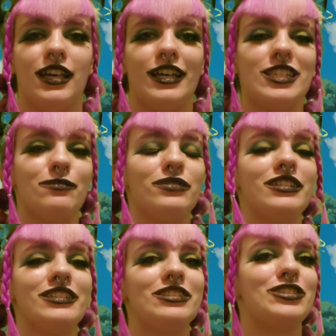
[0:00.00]
I
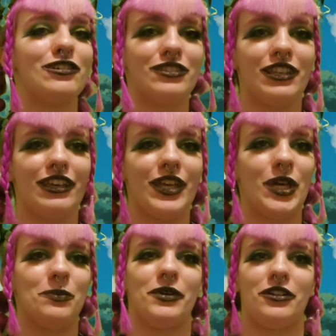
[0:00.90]
simply don't think
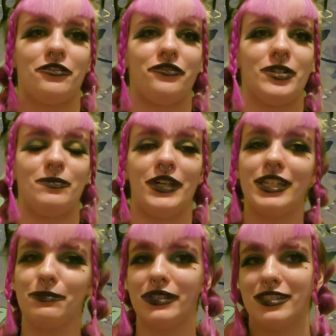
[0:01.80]
a better film
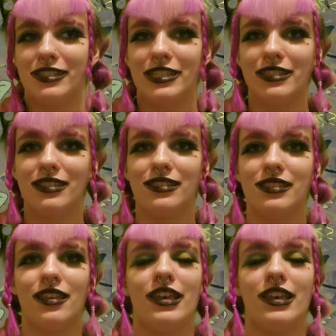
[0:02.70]
lineup exists.